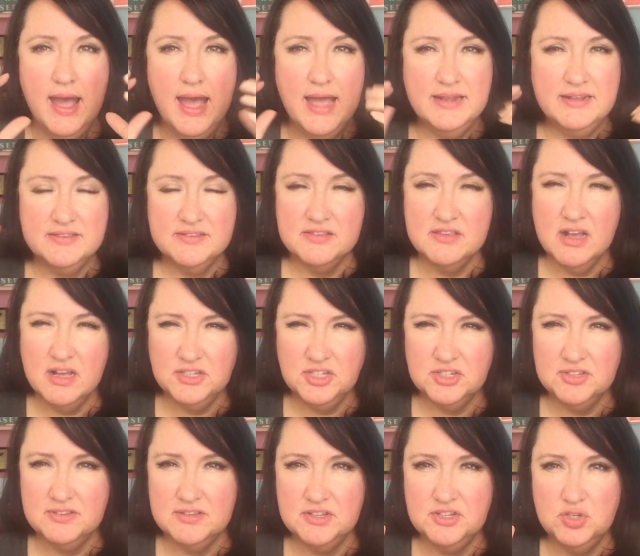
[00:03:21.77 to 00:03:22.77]
And it's not
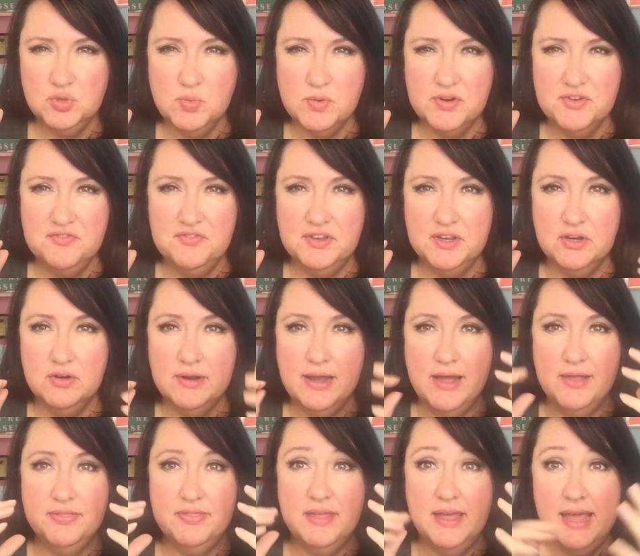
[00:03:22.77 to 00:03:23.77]
just that you want to figure
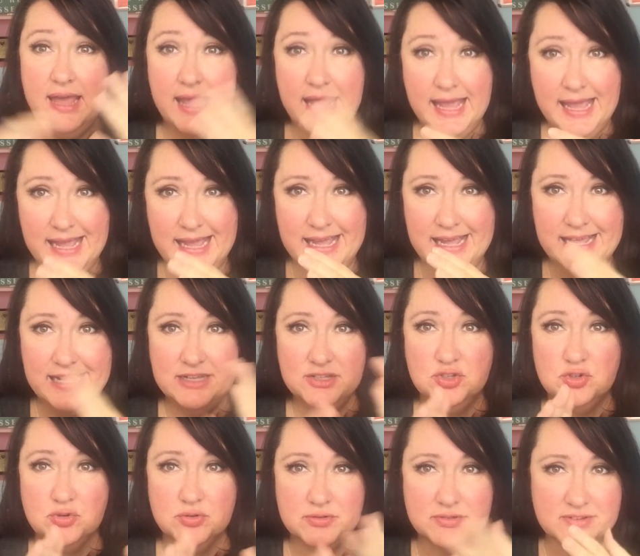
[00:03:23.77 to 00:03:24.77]
out the
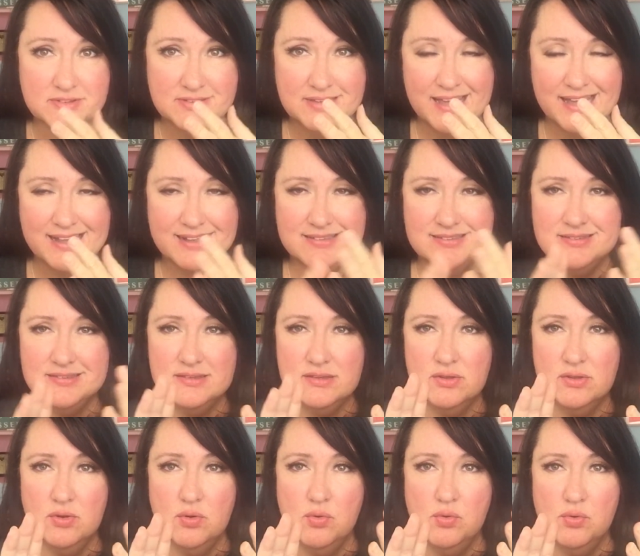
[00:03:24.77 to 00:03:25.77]
age or sex
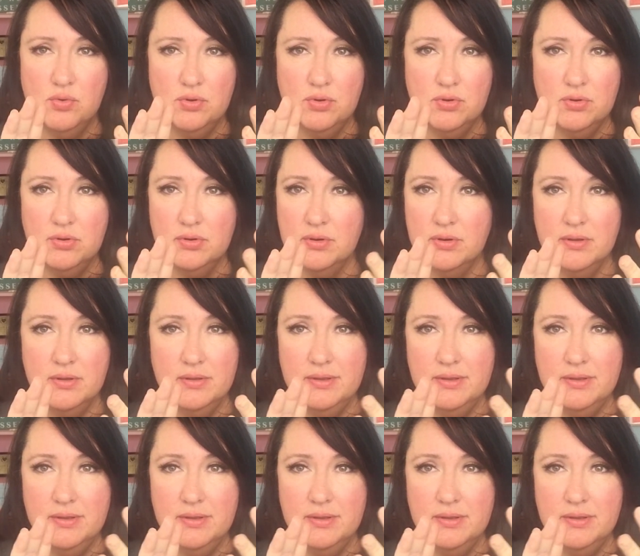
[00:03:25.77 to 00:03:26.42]
or